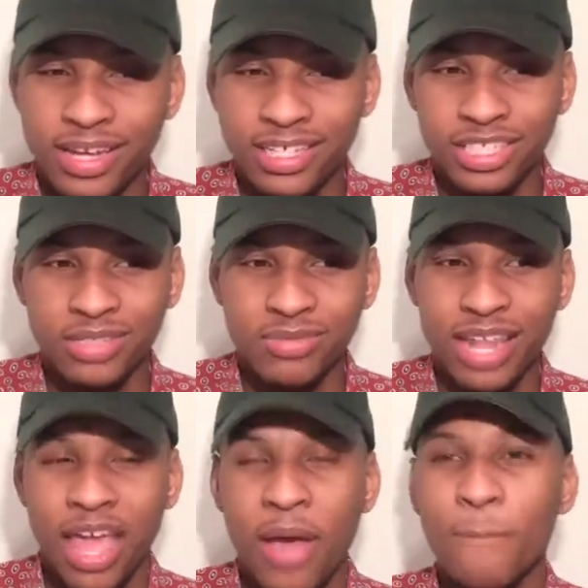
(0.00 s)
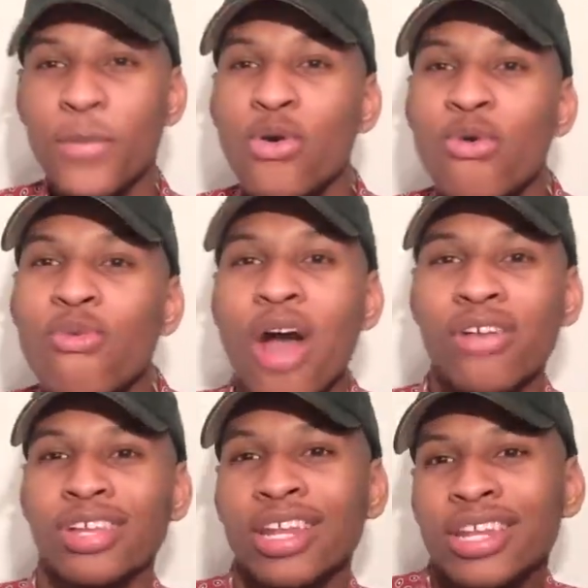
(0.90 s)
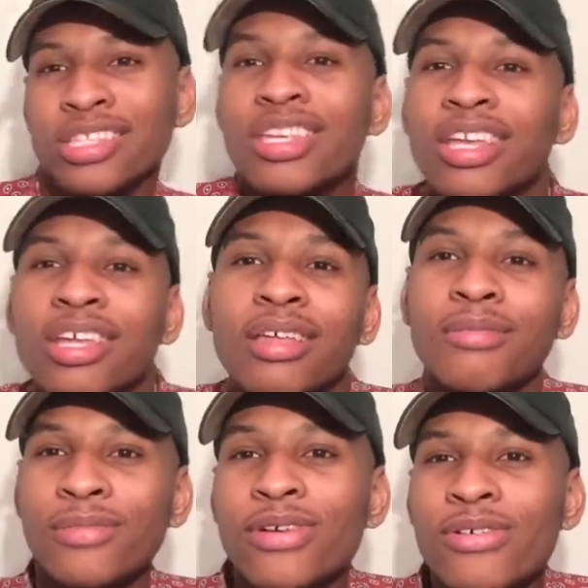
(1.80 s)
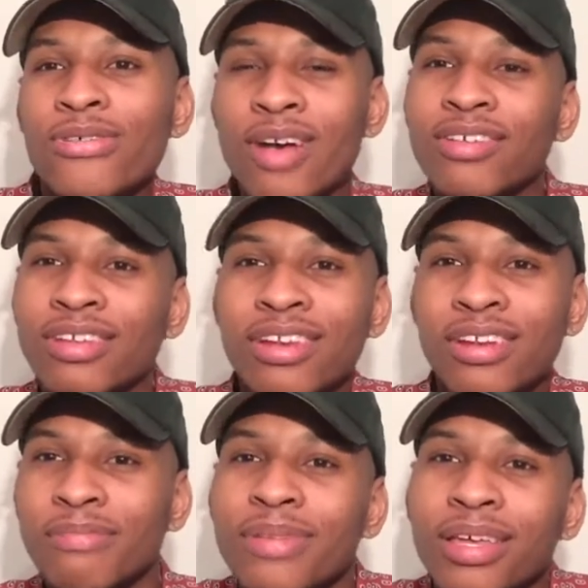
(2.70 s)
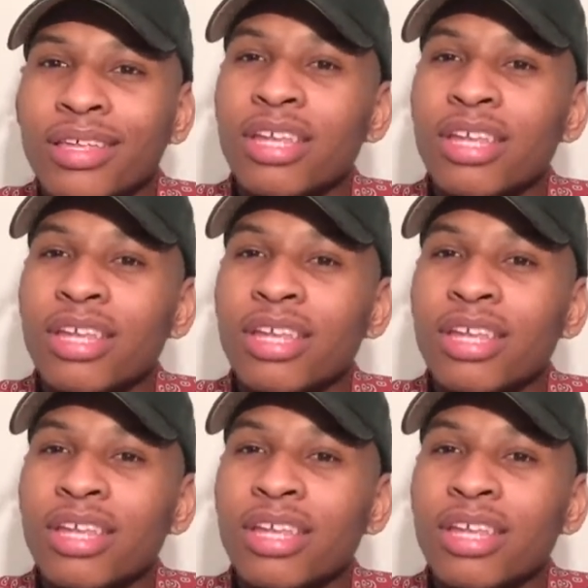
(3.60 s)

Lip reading: and she was like moonwalking in the thing, moonwalking in the bin.